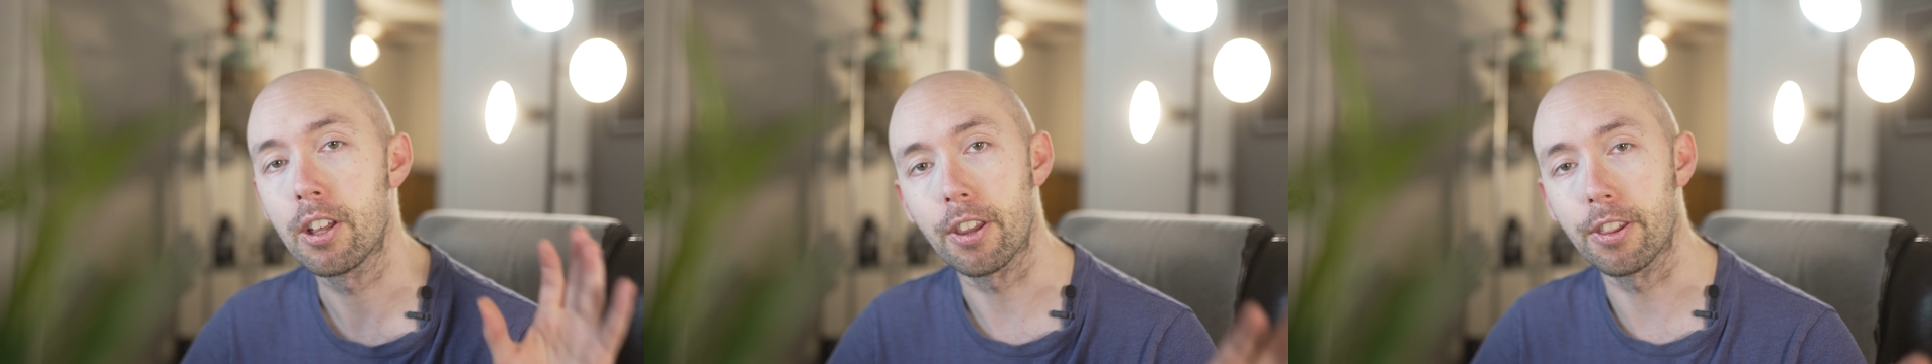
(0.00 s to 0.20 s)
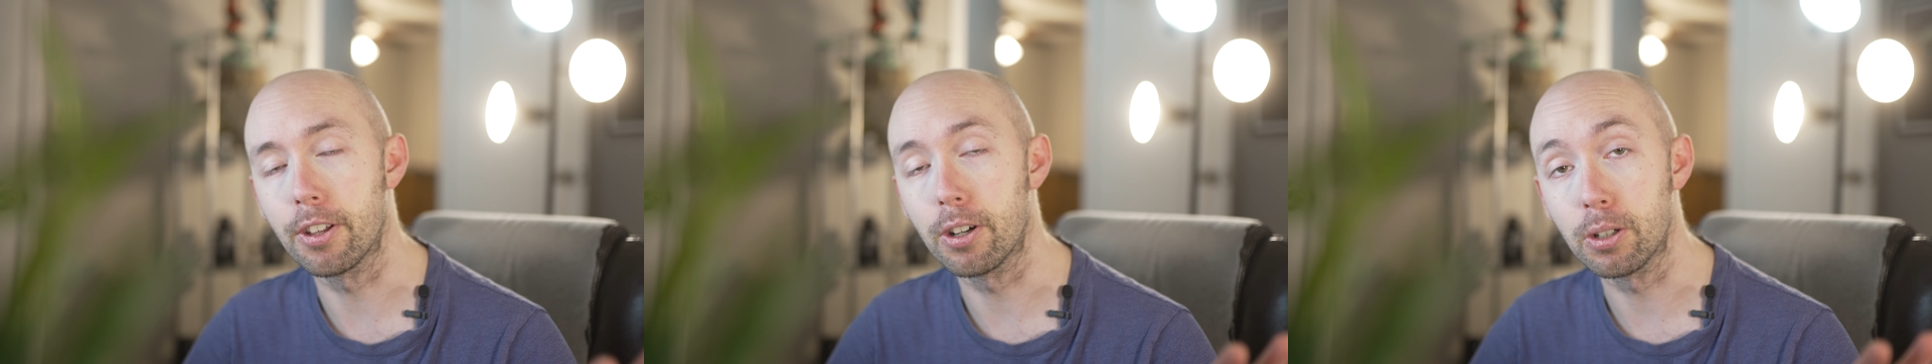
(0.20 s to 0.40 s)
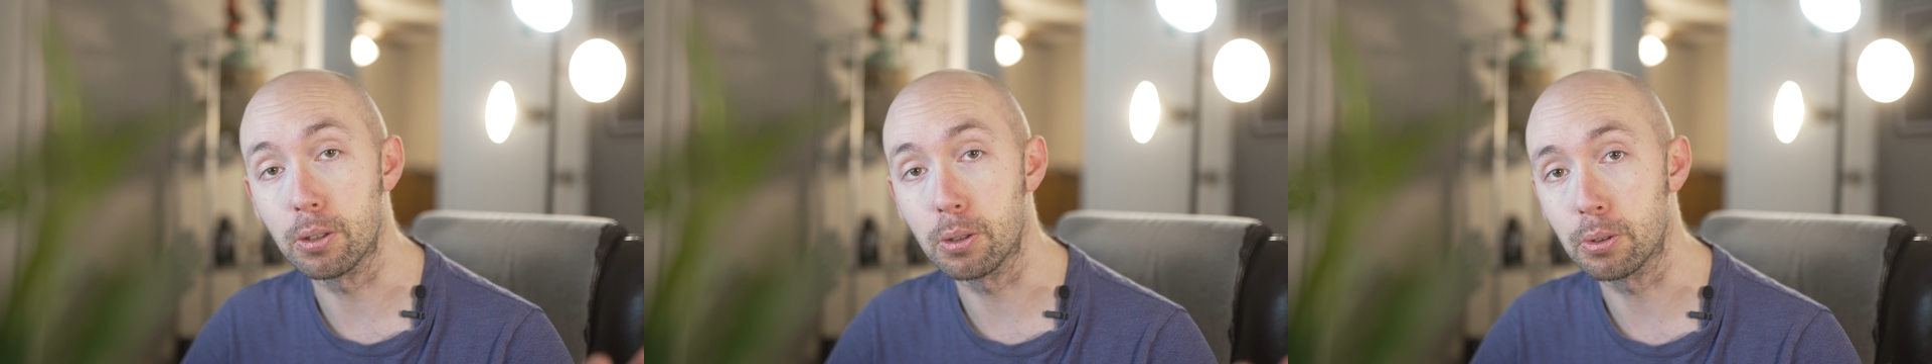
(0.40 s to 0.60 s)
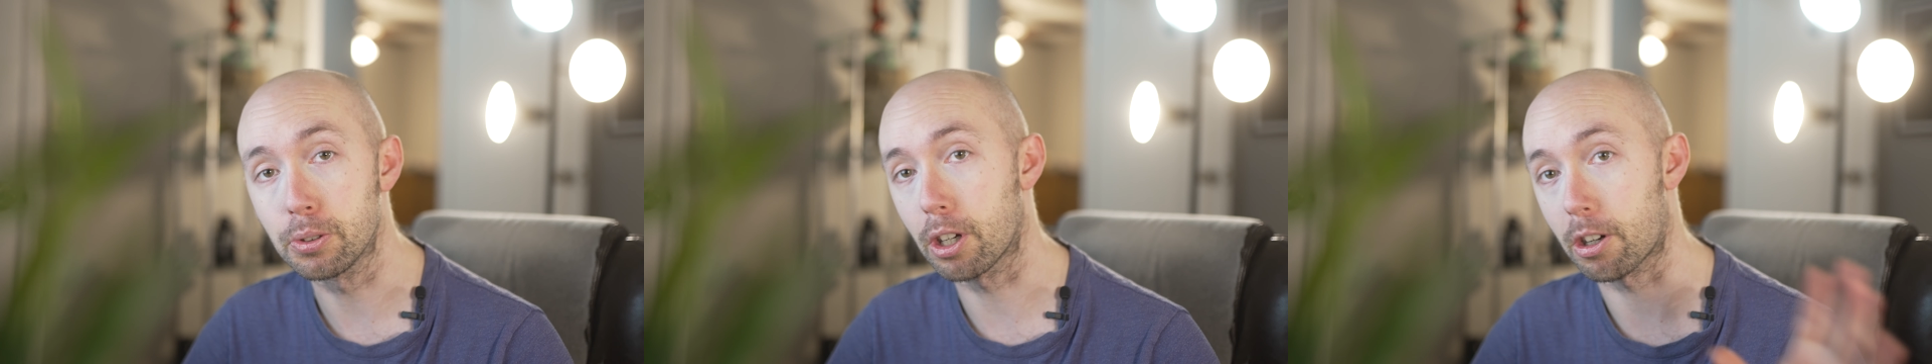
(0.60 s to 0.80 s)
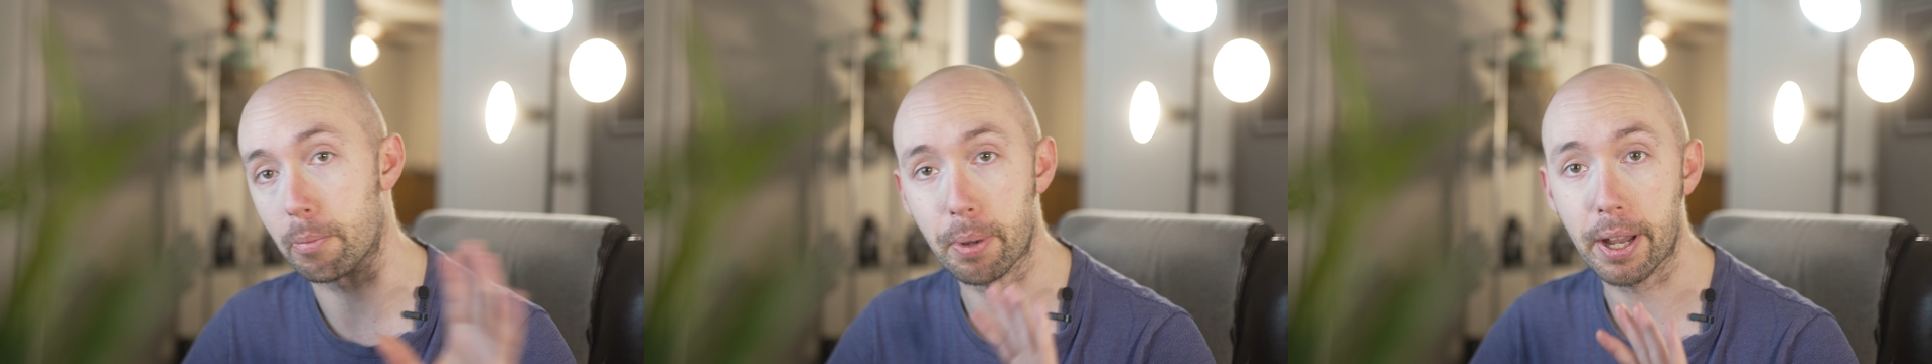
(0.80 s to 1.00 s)
Those
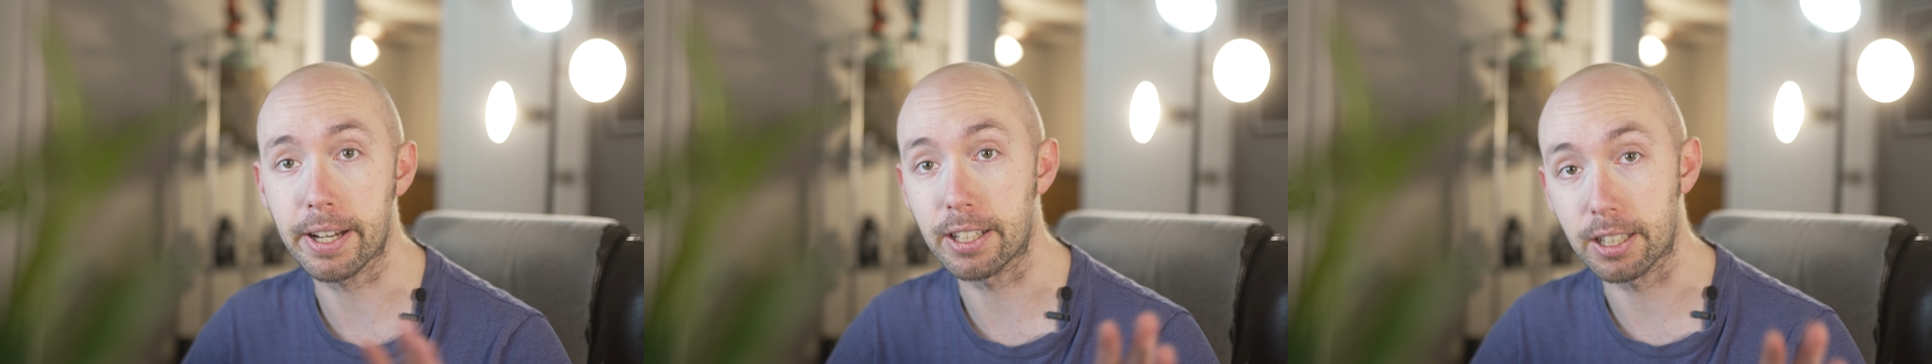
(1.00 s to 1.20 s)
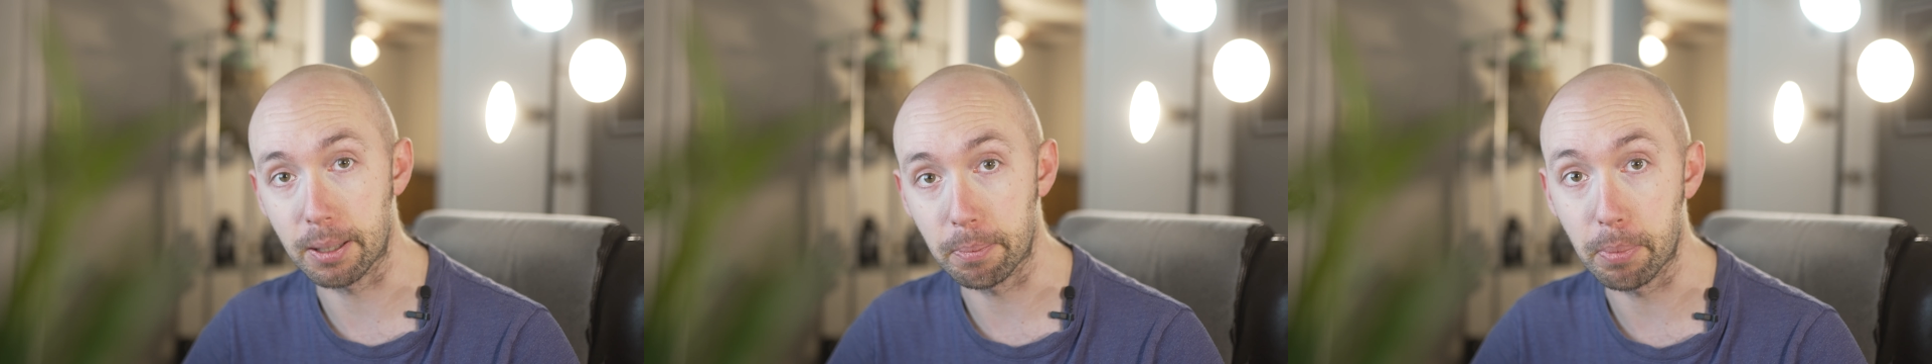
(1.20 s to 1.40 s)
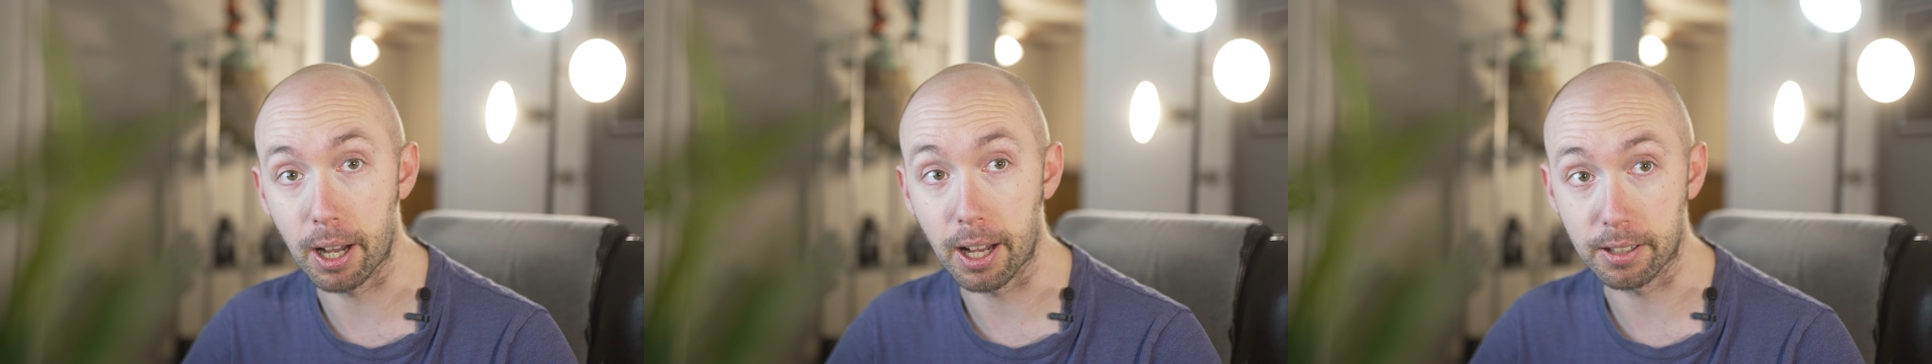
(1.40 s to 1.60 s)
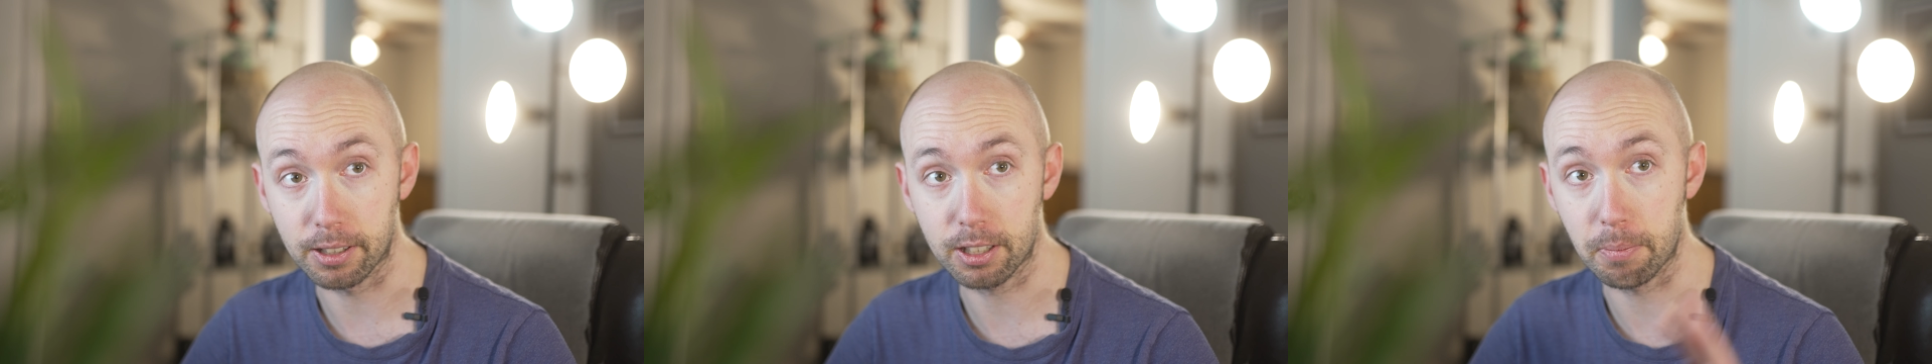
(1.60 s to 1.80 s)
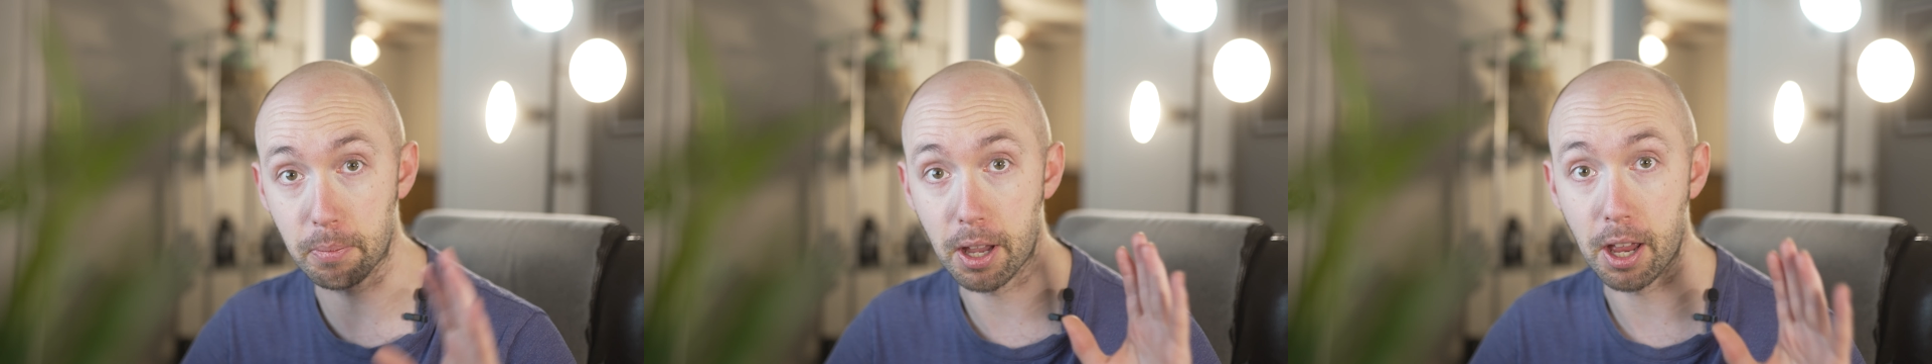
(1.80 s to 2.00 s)
are a pain in the butt
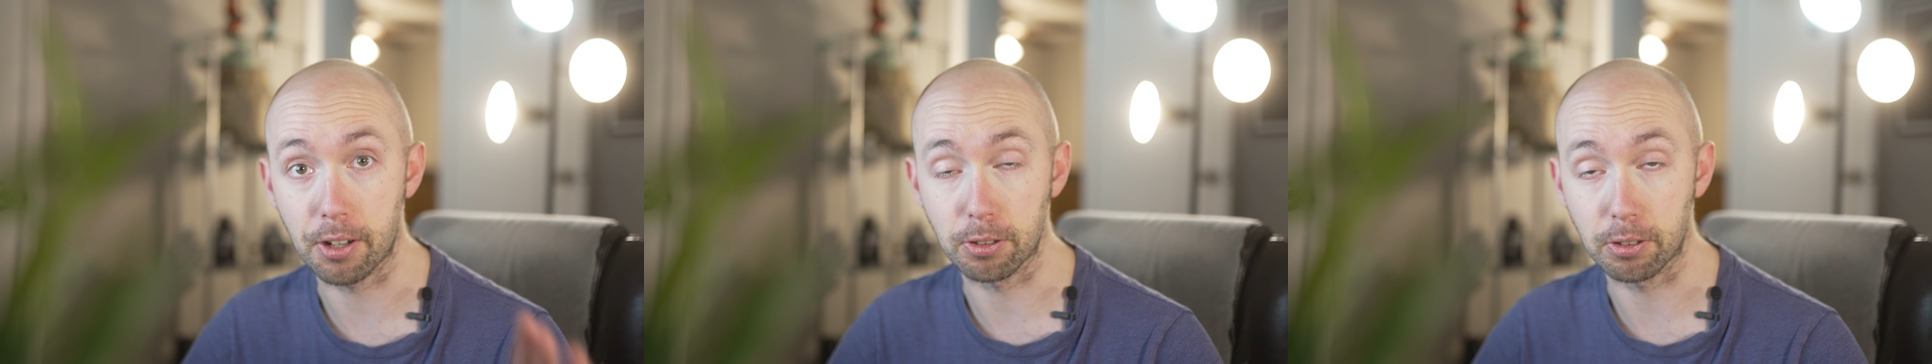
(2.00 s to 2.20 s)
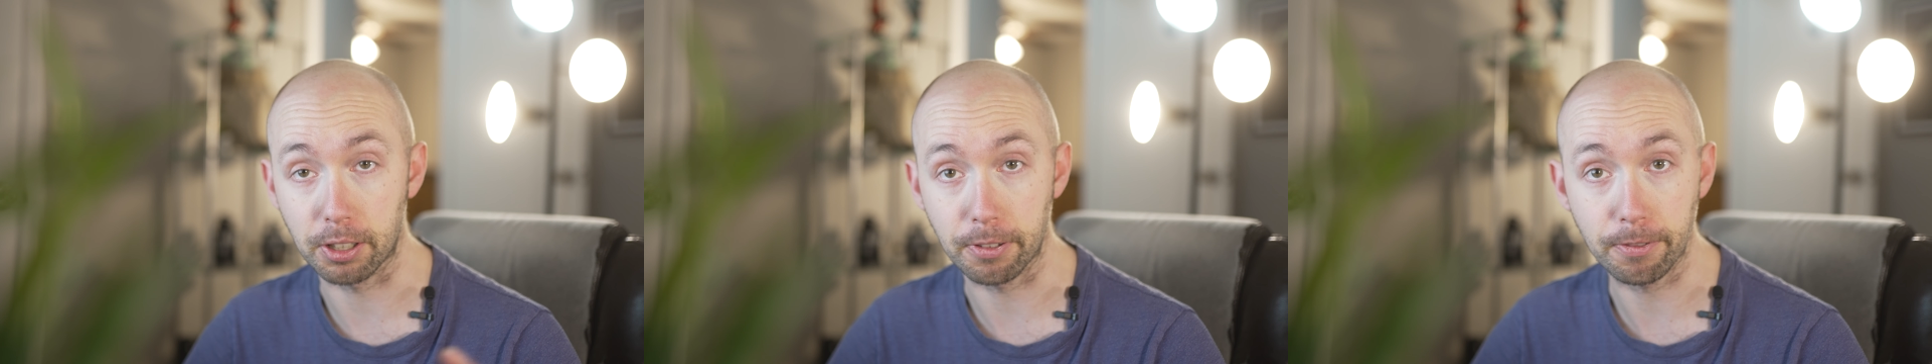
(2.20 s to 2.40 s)
to manually